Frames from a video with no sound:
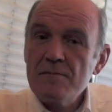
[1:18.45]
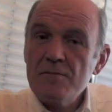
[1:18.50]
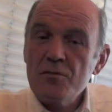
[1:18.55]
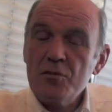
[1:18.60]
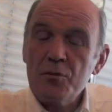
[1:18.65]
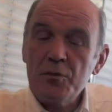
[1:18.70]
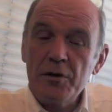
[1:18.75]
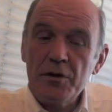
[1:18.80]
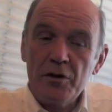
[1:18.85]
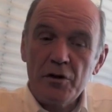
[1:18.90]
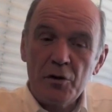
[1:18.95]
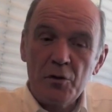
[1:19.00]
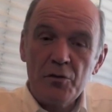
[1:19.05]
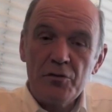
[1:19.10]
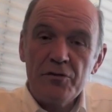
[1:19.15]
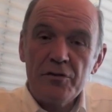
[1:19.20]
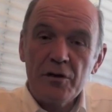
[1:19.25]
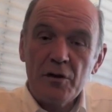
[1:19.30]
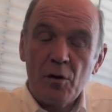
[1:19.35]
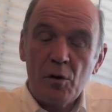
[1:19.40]
to
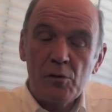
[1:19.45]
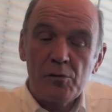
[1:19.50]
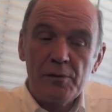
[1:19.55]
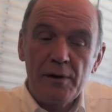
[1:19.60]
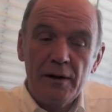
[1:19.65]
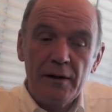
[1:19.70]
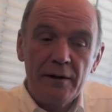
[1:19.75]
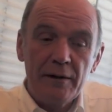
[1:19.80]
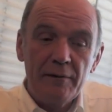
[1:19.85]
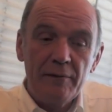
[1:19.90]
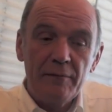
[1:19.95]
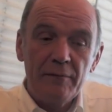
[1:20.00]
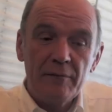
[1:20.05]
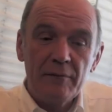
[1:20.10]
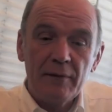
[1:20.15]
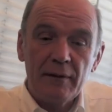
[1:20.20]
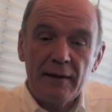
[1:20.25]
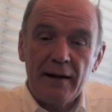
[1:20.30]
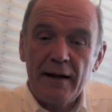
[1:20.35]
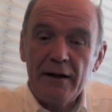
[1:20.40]
reduce the already
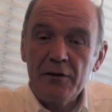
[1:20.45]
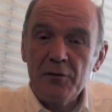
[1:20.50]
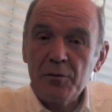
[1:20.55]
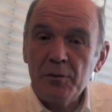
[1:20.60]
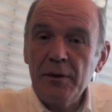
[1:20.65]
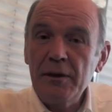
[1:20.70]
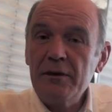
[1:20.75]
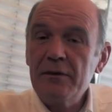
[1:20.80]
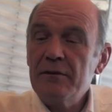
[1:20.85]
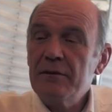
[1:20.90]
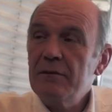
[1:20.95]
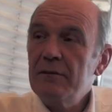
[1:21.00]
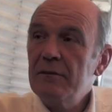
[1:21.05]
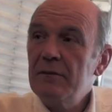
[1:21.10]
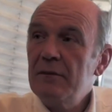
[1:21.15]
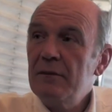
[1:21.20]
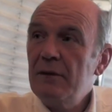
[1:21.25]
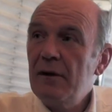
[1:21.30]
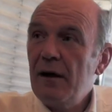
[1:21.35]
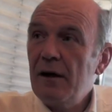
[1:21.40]
lightweight
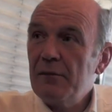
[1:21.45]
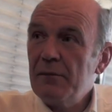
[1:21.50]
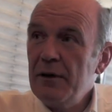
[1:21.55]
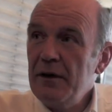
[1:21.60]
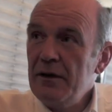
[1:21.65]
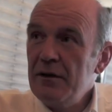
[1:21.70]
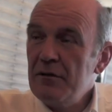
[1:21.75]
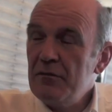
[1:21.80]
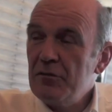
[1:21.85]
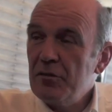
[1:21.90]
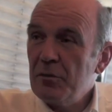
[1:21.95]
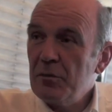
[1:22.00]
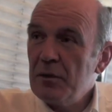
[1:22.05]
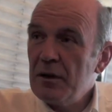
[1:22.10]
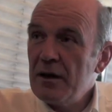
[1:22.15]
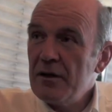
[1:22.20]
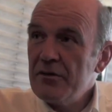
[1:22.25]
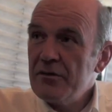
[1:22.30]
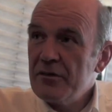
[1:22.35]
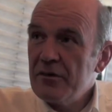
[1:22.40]
R18 from
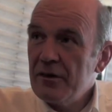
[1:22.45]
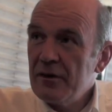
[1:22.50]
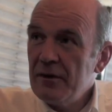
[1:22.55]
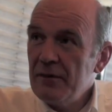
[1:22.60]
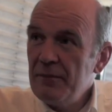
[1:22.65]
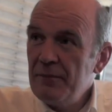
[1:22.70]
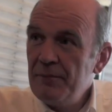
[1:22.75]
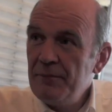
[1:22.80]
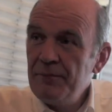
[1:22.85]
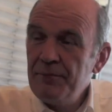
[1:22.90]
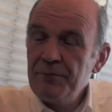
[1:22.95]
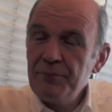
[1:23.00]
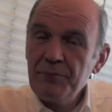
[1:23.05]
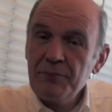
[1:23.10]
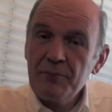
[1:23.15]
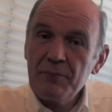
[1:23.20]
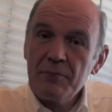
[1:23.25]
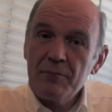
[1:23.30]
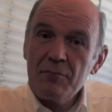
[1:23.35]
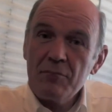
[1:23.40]
last year,
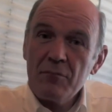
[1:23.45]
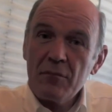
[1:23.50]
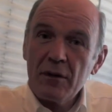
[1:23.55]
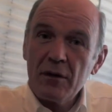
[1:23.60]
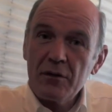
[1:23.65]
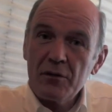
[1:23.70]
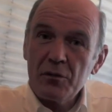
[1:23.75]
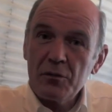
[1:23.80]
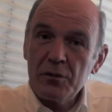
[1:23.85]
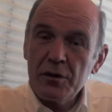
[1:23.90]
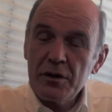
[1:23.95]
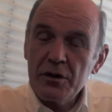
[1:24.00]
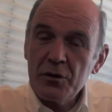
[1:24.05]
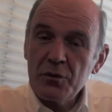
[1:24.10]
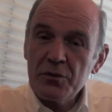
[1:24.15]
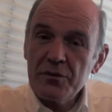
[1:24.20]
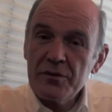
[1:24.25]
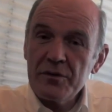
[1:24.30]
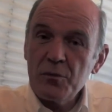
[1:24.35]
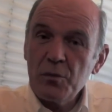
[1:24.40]
to
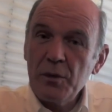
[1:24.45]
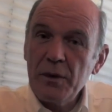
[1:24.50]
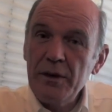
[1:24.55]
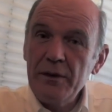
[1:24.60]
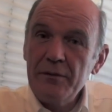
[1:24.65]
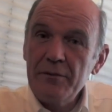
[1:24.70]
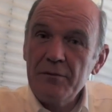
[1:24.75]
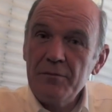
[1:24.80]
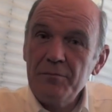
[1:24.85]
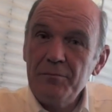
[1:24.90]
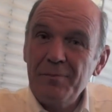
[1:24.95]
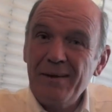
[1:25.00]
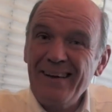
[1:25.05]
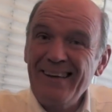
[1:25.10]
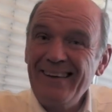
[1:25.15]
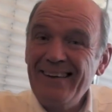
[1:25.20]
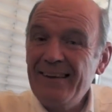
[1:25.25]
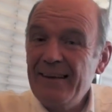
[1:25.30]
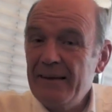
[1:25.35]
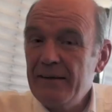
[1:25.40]
reduce the weight by
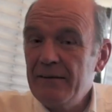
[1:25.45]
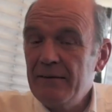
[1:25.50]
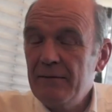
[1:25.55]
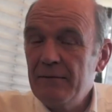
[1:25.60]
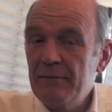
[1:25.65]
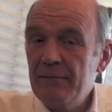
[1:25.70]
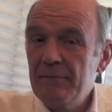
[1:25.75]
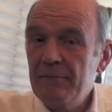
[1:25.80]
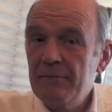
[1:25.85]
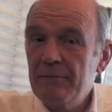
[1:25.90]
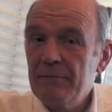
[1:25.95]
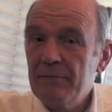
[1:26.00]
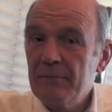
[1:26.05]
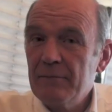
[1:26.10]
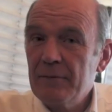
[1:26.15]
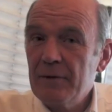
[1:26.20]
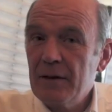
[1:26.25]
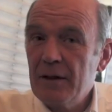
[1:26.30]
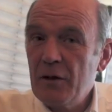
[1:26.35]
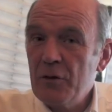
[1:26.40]
again
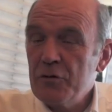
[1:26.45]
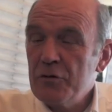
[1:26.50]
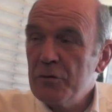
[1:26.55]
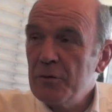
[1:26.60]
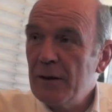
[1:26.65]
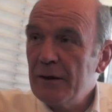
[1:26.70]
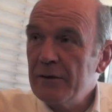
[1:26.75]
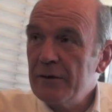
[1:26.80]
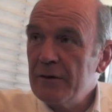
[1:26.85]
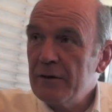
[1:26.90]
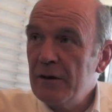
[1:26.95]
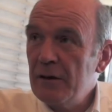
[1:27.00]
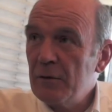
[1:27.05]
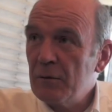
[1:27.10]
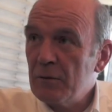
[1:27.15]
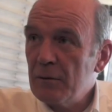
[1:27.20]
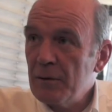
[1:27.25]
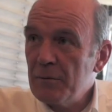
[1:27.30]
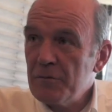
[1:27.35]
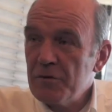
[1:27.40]
close to 100
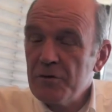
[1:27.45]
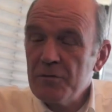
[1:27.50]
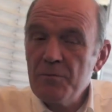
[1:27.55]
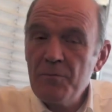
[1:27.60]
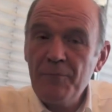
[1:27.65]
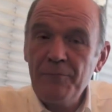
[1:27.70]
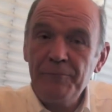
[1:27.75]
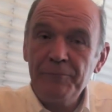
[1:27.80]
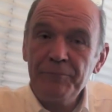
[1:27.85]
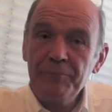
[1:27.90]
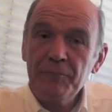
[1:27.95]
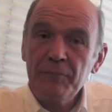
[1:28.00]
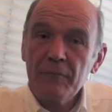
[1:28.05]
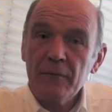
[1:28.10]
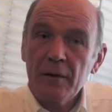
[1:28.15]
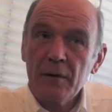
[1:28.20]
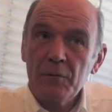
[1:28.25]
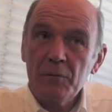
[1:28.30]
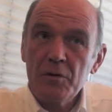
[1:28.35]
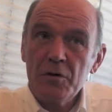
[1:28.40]
kilograms,
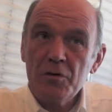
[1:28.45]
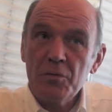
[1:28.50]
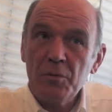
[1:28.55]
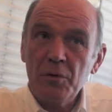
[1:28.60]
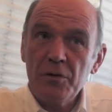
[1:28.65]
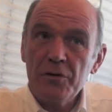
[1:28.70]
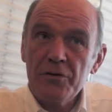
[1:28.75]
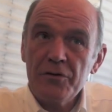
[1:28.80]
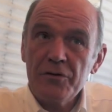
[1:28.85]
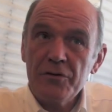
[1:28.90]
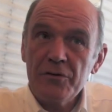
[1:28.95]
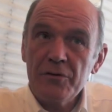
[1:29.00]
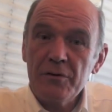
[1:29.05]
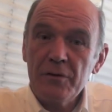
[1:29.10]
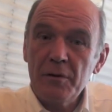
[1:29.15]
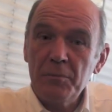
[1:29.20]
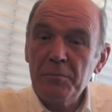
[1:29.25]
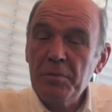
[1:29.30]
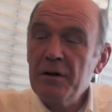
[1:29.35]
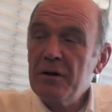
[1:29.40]
which was
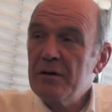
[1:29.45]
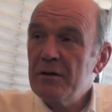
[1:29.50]
a big